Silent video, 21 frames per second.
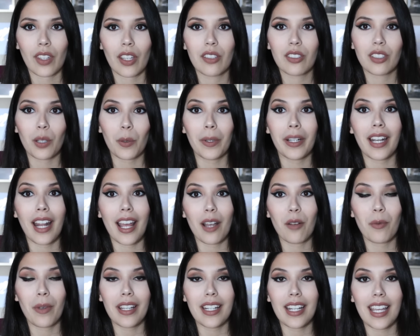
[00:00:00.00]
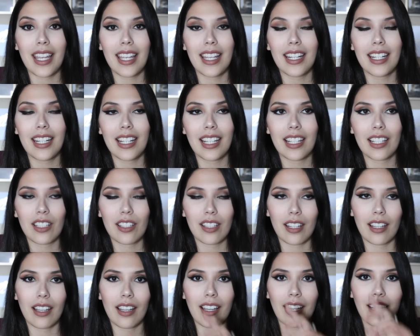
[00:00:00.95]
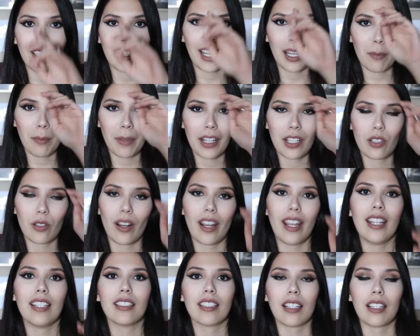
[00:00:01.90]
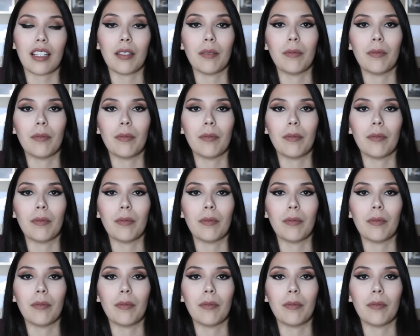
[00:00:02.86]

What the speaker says: So when I went in to get my trays